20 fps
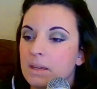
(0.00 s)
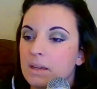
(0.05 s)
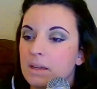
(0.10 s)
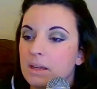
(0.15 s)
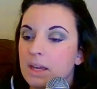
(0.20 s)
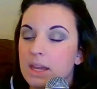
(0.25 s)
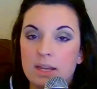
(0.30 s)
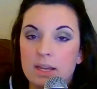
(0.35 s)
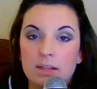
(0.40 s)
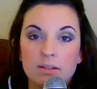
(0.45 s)

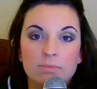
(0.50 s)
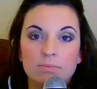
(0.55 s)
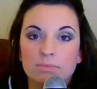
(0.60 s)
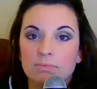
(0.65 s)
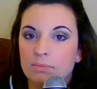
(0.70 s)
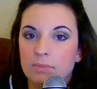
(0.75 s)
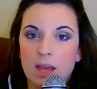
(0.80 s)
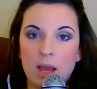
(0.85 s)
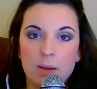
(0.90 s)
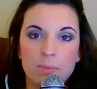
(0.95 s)
in
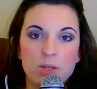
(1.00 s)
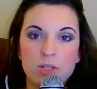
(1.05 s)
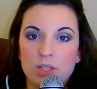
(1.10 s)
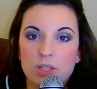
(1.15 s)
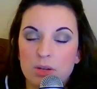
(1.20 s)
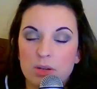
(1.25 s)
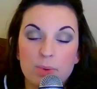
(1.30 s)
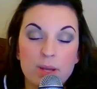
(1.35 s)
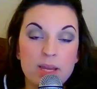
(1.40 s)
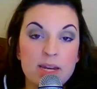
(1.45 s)
how much
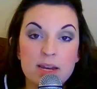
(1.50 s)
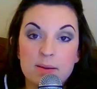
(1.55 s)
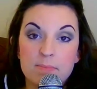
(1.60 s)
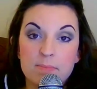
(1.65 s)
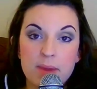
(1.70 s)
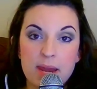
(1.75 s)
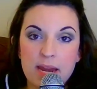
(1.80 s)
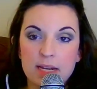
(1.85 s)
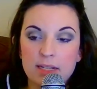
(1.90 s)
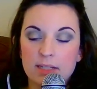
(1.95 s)
they read in a
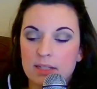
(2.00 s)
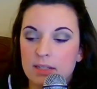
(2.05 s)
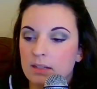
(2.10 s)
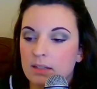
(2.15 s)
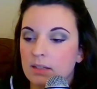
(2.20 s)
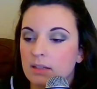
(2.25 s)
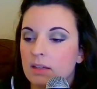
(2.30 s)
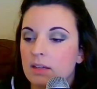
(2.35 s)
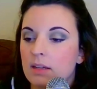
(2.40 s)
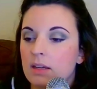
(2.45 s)
minute,
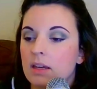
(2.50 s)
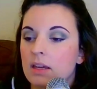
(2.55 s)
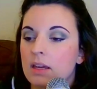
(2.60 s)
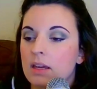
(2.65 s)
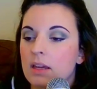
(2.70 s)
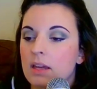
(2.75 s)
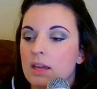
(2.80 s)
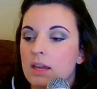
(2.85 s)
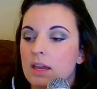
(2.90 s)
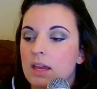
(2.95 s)

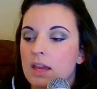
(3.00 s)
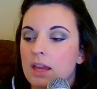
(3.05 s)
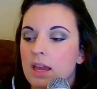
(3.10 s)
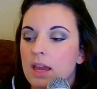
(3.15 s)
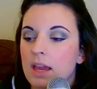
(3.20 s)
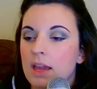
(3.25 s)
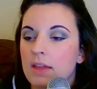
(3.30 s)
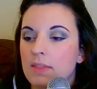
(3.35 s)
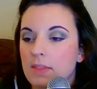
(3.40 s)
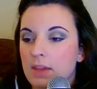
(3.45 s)

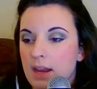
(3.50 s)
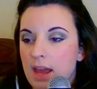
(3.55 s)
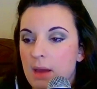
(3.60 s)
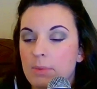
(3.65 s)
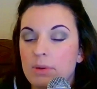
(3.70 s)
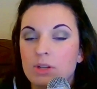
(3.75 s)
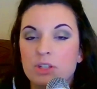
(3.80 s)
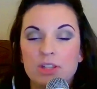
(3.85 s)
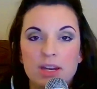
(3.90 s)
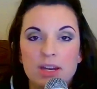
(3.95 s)
and then how
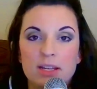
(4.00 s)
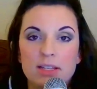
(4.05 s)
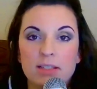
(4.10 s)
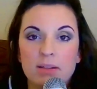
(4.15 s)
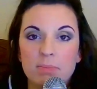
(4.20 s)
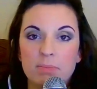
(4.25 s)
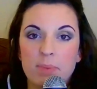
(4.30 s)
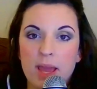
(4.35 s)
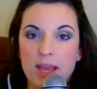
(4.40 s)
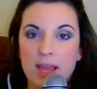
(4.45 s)
much that is
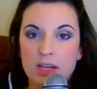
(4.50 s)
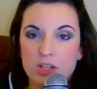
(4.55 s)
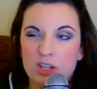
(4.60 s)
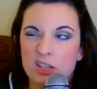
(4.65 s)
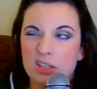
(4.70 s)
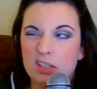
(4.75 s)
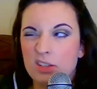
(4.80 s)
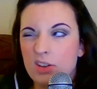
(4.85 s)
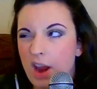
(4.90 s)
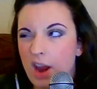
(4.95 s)
in
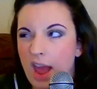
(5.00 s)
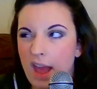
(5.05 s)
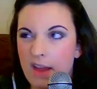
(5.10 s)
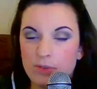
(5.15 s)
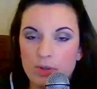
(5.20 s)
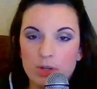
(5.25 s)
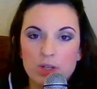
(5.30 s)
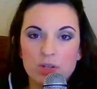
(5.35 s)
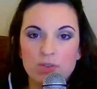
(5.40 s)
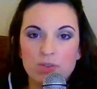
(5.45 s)
pages, your
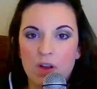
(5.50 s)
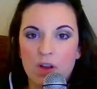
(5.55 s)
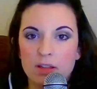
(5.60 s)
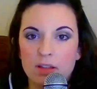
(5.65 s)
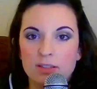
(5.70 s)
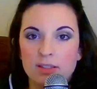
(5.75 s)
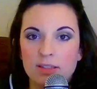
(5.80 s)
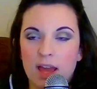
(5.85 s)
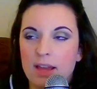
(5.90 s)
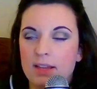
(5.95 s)
average
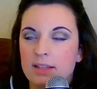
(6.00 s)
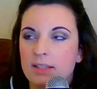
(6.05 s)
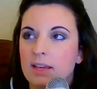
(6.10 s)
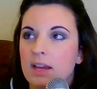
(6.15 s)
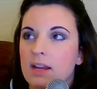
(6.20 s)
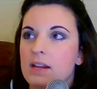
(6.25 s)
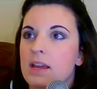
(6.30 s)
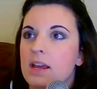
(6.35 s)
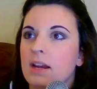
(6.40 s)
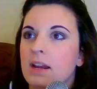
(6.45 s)
font size,
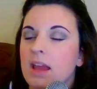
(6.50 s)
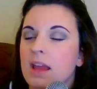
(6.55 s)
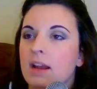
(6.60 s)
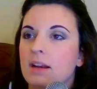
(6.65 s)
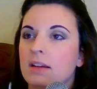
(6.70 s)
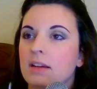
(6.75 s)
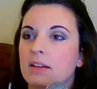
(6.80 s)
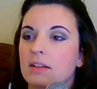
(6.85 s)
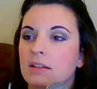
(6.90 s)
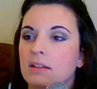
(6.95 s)
yada, yada,
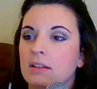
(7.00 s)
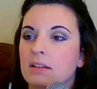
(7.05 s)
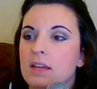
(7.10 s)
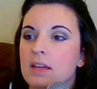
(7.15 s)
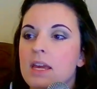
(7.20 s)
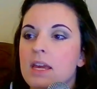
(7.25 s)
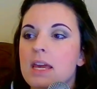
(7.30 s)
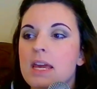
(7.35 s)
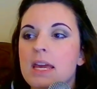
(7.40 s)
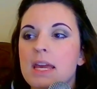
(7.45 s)
yada.
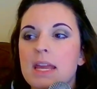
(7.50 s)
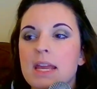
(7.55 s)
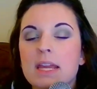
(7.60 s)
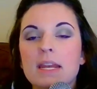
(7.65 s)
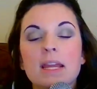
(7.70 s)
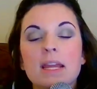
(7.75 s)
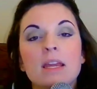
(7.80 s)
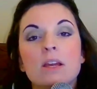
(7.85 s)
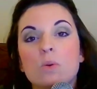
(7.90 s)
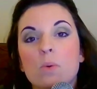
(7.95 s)

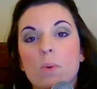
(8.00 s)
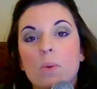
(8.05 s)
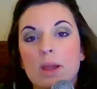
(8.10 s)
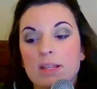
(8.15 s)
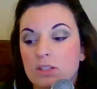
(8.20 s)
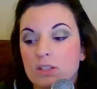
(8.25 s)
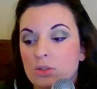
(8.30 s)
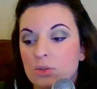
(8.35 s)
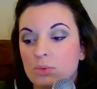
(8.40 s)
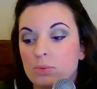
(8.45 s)
It
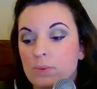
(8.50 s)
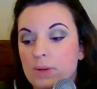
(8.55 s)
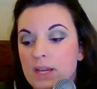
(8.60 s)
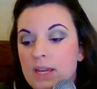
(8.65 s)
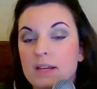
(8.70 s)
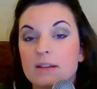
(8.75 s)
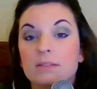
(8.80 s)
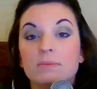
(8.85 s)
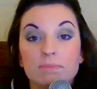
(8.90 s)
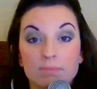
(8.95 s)
equates to
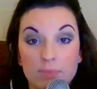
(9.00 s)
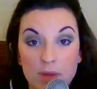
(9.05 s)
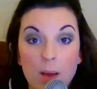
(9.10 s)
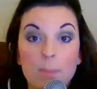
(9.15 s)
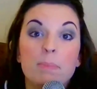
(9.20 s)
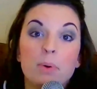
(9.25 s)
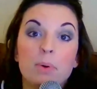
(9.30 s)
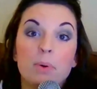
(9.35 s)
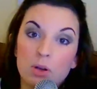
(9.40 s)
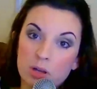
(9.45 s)
read a
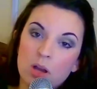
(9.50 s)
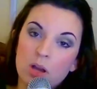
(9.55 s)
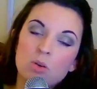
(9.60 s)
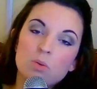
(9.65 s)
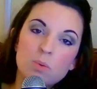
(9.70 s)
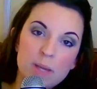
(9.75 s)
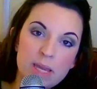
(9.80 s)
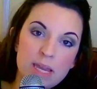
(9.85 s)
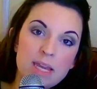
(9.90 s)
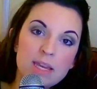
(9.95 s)
book a
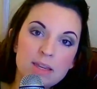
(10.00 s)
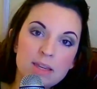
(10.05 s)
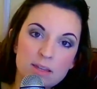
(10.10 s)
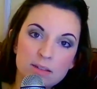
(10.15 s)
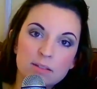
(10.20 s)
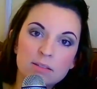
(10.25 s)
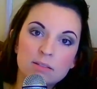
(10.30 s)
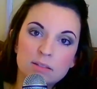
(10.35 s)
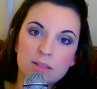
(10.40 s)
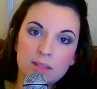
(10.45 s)
week.
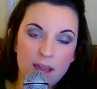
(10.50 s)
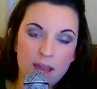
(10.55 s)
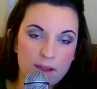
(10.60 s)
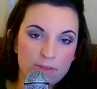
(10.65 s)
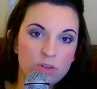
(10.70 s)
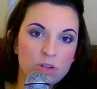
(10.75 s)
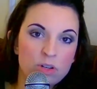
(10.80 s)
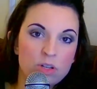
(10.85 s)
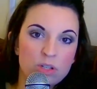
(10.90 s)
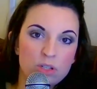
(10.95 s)
The
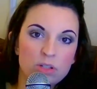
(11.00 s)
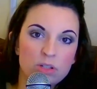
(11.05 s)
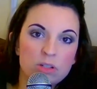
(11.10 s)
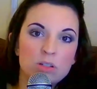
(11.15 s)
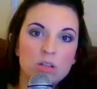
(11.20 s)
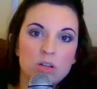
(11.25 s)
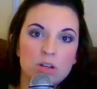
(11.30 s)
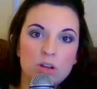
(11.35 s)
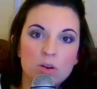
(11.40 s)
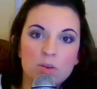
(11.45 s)
average,
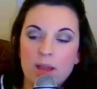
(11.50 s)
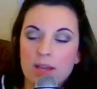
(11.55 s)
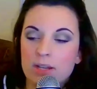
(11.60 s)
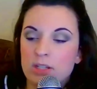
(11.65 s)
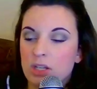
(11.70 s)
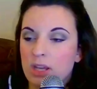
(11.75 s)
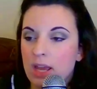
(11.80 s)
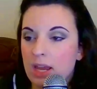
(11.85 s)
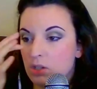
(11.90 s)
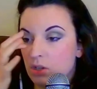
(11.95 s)

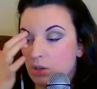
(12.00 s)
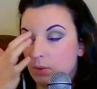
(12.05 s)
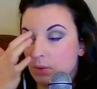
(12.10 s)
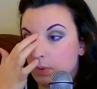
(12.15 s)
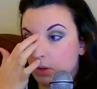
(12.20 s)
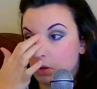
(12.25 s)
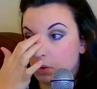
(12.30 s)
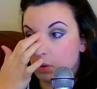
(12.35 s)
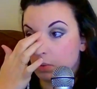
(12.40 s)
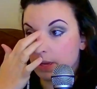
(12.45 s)
educational
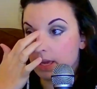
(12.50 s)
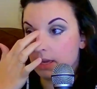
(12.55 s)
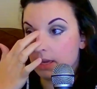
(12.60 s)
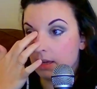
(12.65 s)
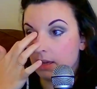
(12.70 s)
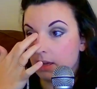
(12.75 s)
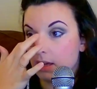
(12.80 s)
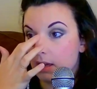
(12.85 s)
book a week